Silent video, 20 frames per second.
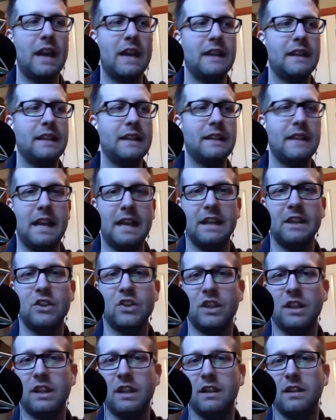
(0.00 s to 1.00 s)
at
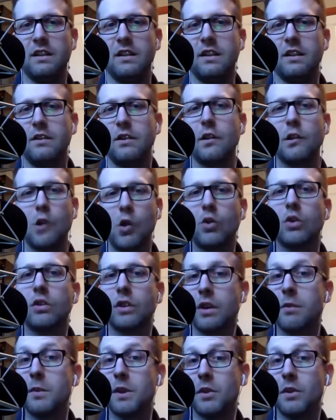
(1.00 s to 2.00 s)
engaging the local
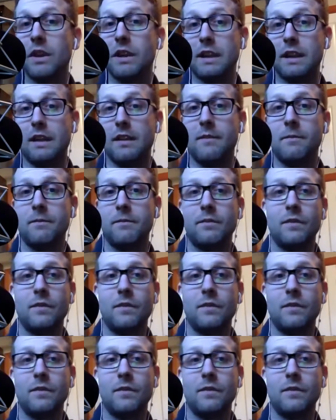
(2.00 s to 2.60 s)
community,